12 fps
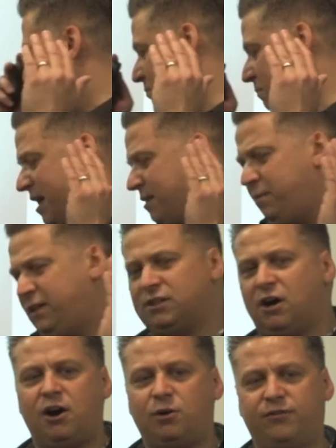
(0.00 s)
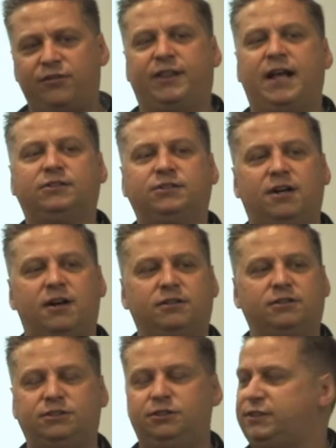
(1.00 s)
buy a piece of hardware for
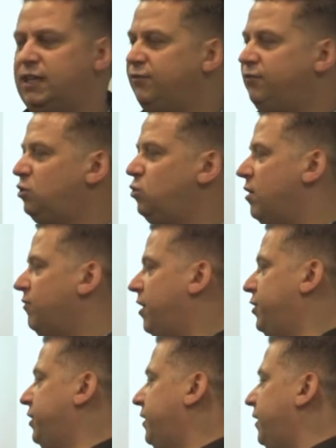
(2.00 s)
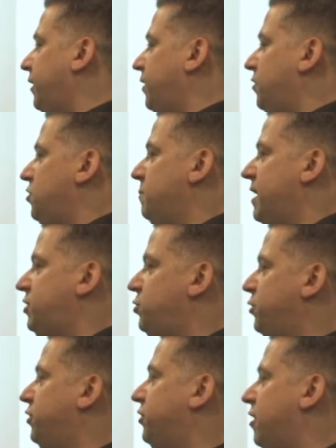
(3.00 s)
$1,000, you sell it for $1,200, you make
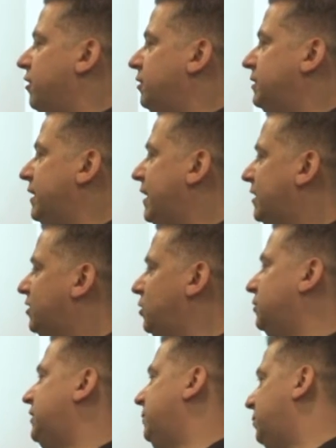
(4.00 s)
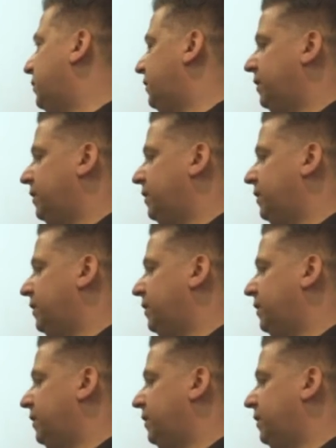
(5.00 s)
$200, it's so simple.